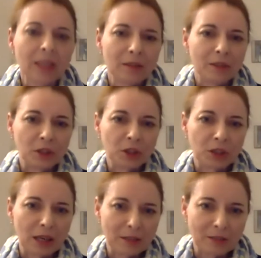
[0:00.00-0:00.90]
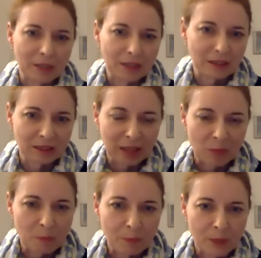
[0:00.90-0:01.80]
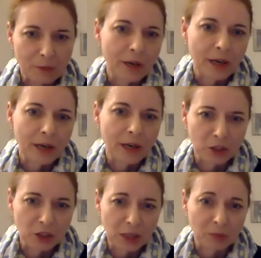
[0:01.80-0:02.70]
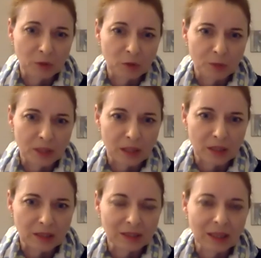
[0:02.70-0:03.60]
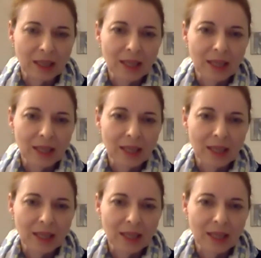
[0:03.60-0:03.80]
which are very simplified shapes of birds.